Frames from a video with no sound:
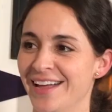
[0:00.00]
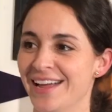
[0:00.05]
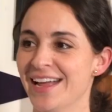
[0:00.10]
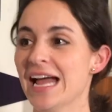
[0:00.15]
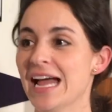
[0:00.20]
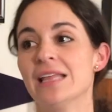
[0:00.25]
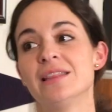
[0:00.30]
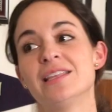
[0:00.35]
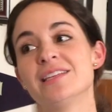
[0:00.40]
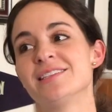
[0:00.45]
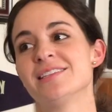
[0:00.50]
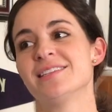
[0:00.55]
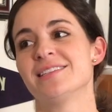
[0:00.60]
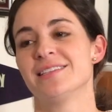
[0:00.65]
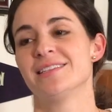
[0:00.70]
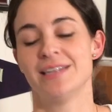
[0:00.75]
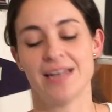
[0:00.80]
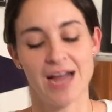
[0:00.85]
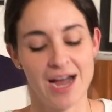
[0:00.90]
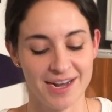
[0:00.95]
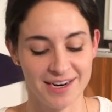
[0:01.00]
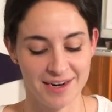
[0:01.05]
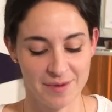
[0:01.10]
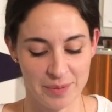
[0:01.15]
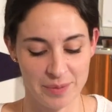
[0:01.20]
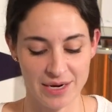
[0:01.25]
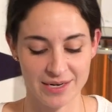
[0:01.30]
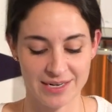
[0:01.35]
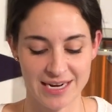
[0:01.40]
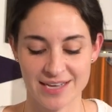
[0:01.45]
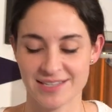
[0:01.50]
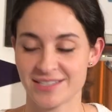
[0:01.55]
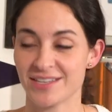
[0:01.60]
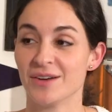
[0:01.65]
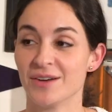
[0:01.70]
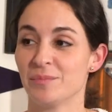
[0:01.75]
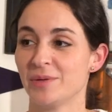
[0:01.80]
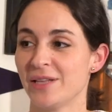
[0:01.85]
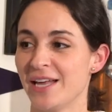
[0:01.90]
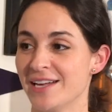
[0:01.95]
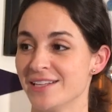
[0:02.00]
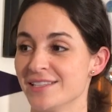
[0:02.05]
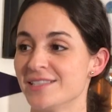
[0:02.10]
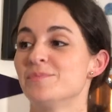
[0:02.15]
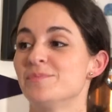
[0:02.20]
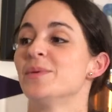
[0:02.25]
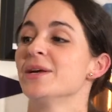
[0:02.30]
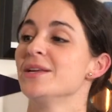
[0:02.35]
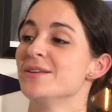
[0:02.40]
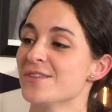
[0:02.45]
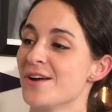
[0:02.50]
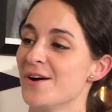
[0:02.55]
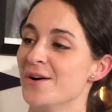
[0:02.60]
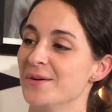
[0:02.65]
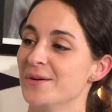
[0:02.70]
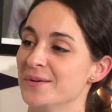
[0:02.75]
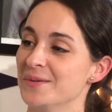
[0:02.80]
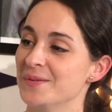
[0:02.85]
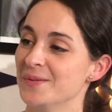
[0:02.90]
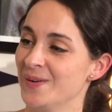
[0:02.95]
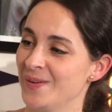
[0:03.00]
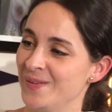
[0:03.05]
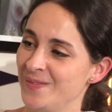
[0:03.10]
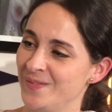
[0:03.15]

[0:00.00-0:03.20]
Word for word: do know this is, is a... not a podcast on plants, but you know.